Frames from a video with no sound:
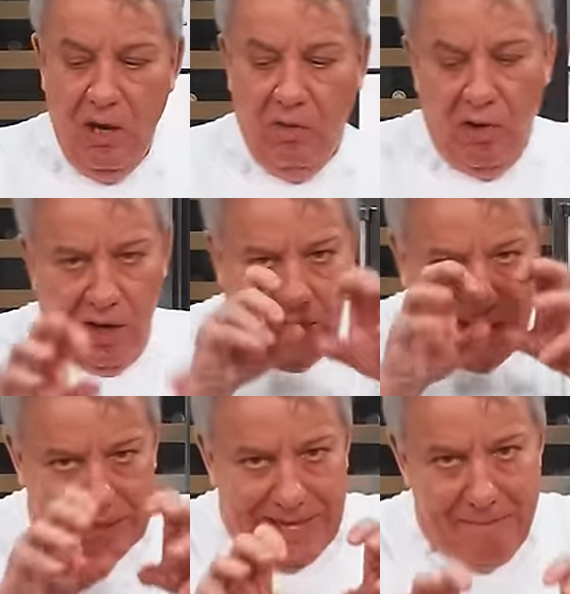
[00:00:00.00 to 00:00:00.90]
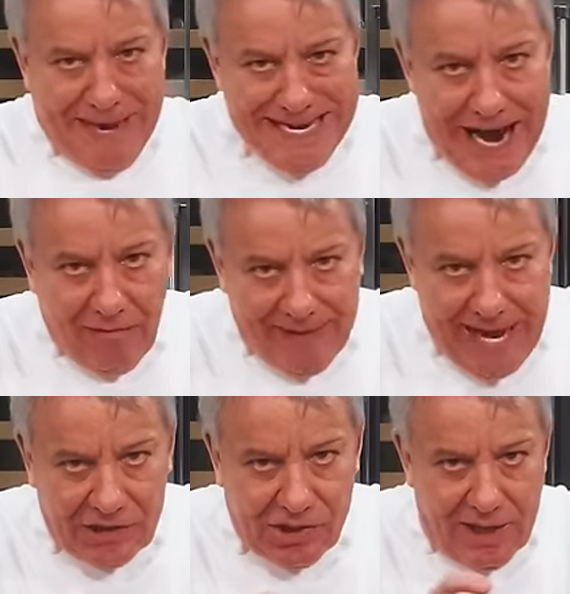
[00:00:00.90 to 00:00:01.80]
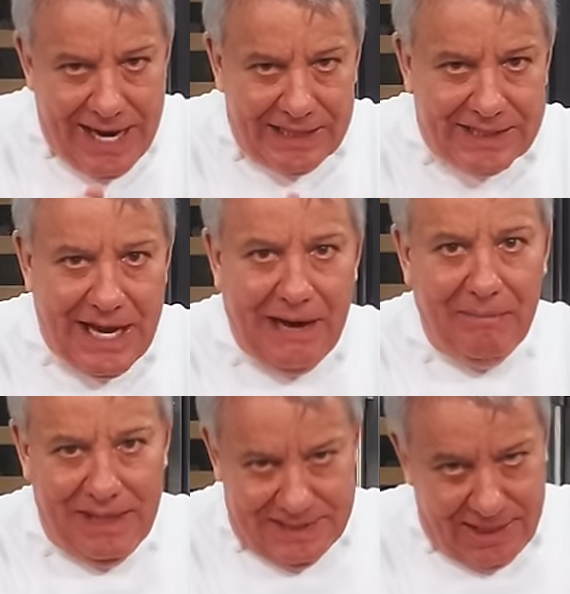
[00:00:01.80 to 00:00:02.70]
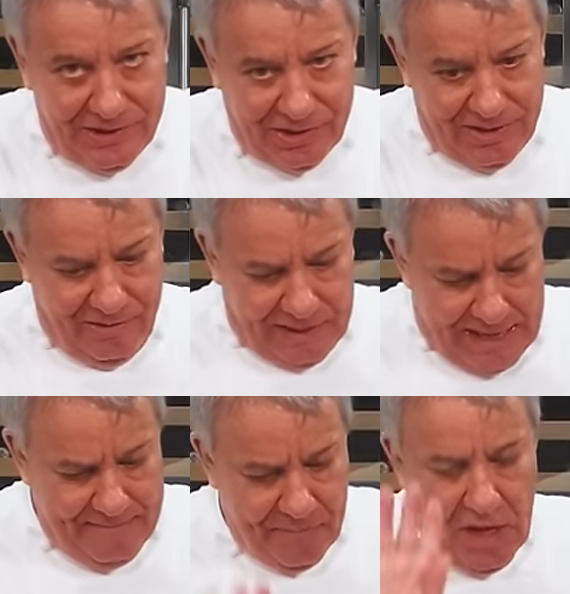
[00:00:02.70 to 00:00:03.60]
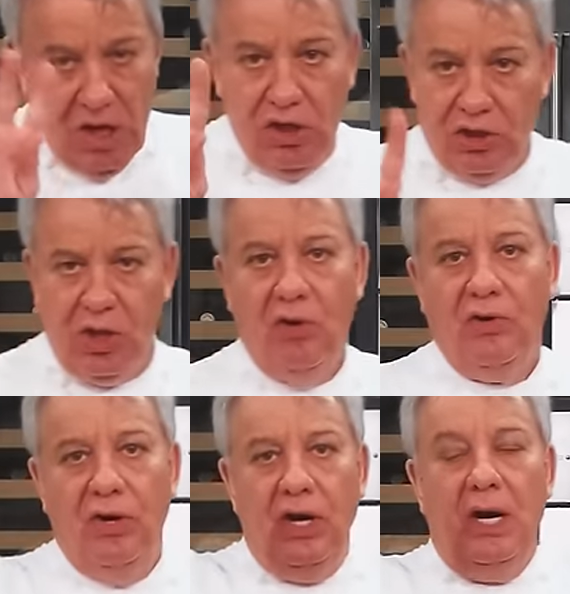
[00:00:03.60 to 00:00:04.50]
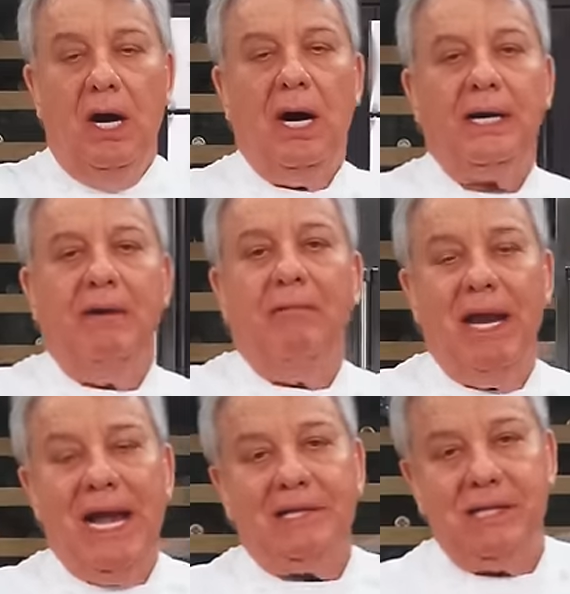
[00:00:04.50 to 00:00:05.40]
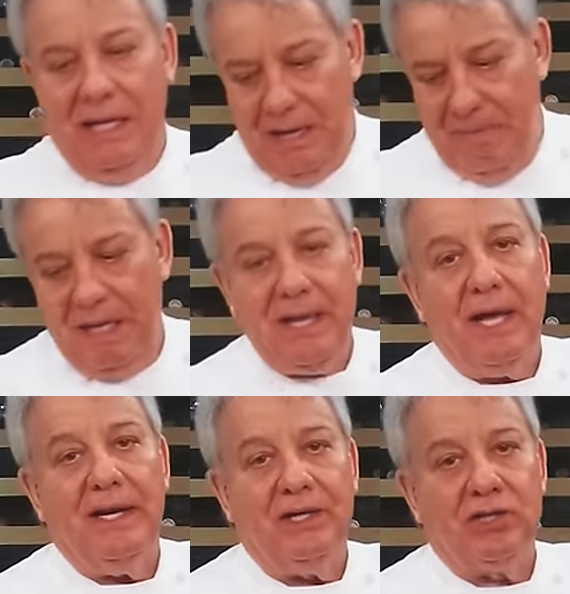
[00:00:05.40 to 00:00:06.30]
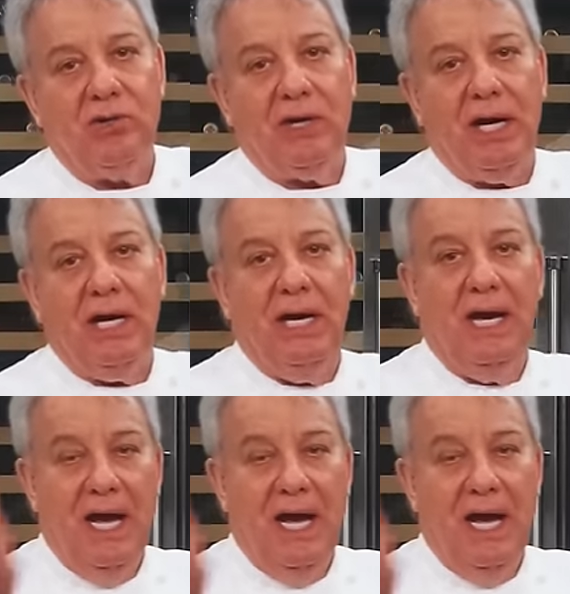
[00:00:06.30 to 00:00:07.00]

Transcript: We're going to get that Maillard reaction, nice caramelization, okay? So, I can relax a little bit down on this cooking.